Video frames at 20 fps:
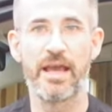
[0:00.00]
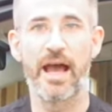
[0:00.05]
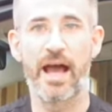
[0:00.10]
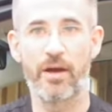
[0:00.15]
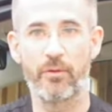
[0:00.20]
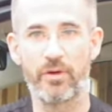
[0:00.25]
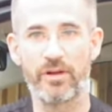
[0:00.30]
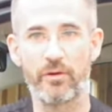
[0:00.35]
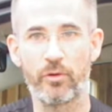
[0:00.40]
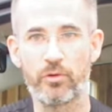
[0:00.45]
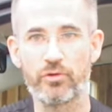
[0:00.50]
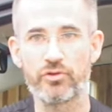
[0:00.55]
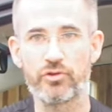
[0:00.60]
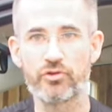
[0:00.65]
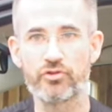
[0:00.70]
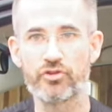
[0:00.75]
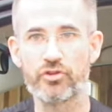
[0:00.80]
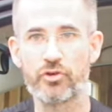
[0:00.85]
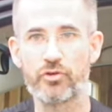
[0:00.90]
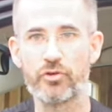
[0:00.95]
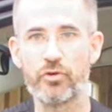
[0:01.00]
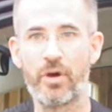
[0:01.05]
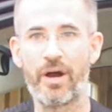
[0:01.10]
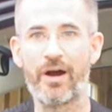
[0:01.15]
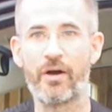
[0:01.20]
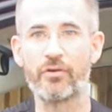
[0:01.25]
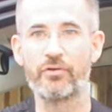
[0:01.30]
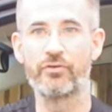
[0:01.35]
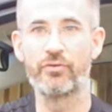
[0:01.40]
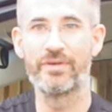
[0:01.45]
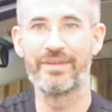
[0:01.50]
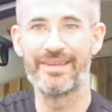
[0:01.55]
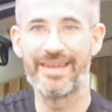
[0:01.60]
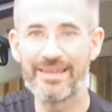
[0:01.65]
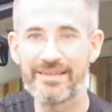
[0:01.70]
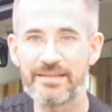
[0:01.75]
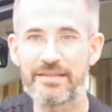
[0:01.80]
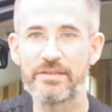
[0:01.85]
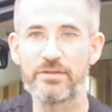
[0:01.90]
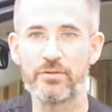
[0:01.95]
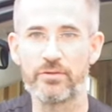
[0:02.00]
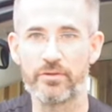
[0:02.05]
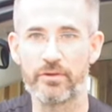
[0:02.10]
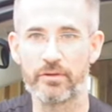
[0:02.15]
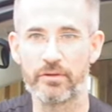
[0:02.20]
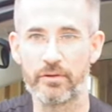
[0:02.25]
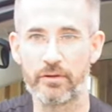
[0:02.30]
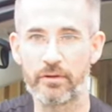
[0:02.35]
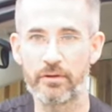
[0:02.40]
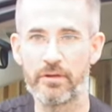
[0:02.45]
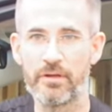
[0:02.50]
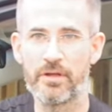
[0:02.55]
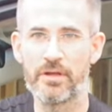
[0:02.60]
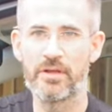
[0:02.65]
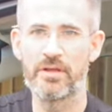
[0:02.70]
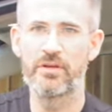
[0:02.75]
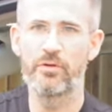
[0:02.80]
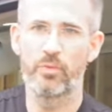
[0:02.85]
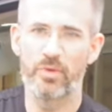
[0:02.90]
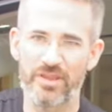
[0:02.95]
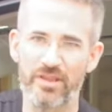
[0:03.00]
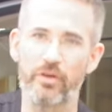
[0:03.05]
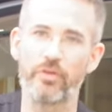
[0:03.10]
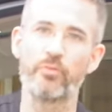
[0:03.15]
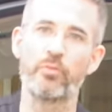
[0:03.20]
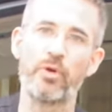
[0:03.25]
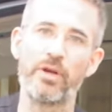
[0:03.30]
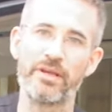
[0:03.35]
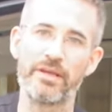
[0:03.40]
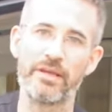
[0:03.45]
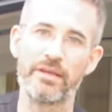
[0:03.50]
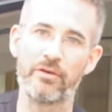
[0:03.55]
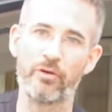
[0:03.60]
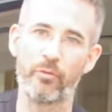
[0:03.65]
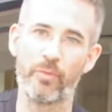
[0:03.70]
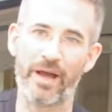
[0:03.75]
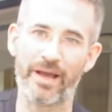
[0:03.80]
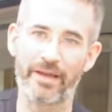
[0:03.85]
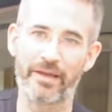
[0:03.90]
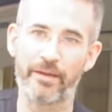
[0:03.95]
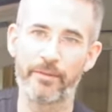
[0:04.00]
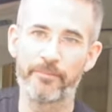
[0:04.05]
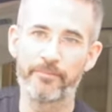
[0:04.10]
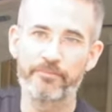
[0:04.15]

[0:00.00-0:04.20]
I will also show you how to get into the car without breaking your back.